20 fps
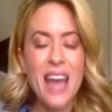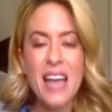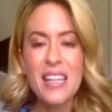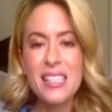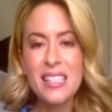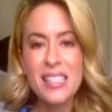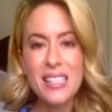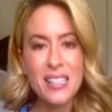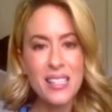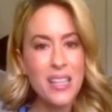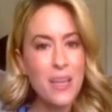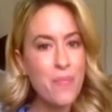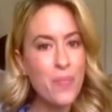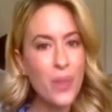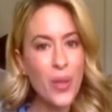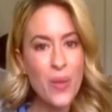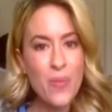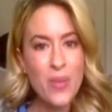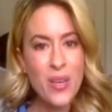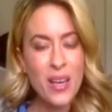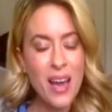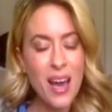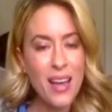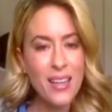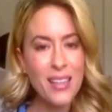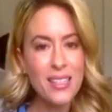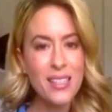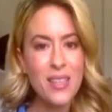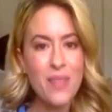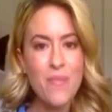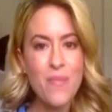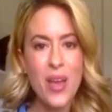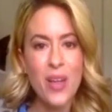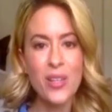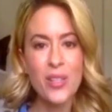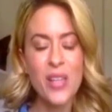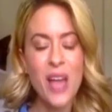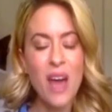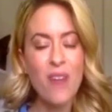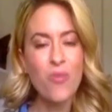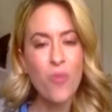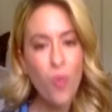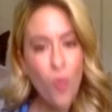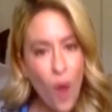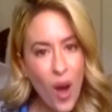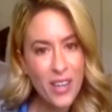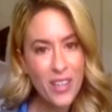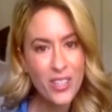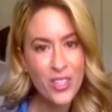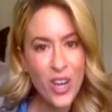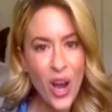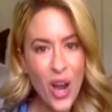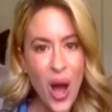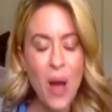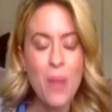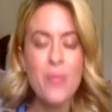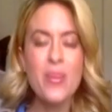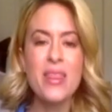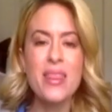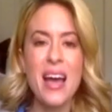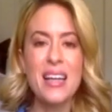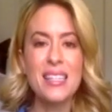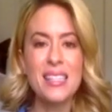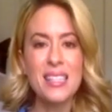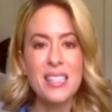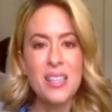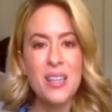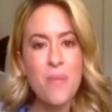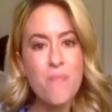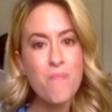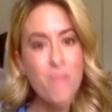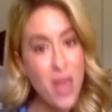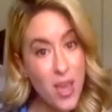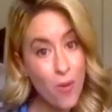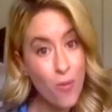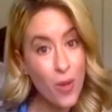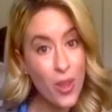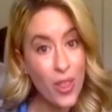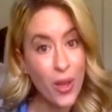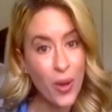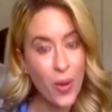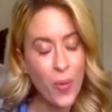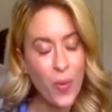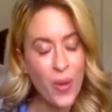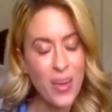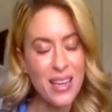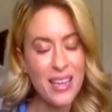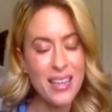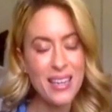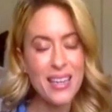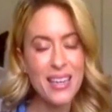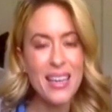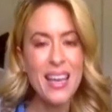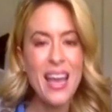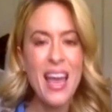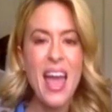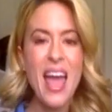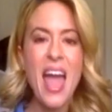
that's simply because the males have one job, and that's to mate with a queen.